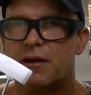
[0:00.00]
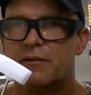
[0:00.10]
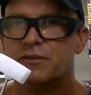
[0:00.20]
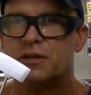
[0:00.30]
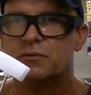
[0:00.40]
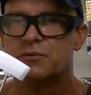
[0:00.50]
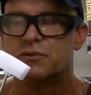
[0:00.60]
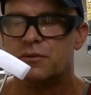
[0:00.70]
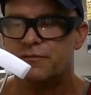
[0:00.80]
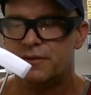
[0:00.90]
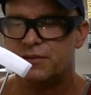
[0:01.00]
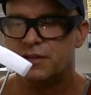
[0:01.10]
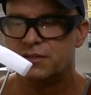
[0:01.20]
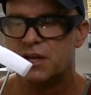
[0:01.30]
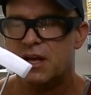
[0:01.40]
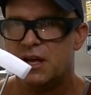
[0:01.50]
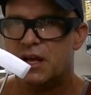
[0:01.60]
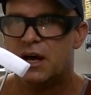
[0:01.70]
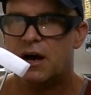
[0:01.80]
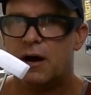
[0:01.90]
I'll average out those 350s,
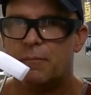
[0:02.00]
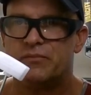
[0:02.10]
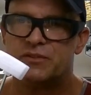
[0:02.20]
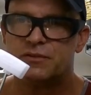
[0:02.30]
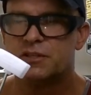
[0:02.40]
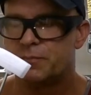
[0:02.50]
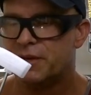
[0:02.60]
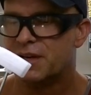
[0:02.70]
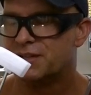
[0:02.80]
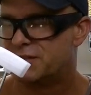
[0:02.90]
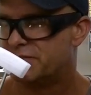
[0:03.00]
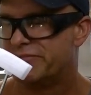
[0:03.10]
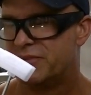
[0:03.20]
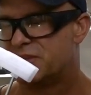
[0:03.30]
just because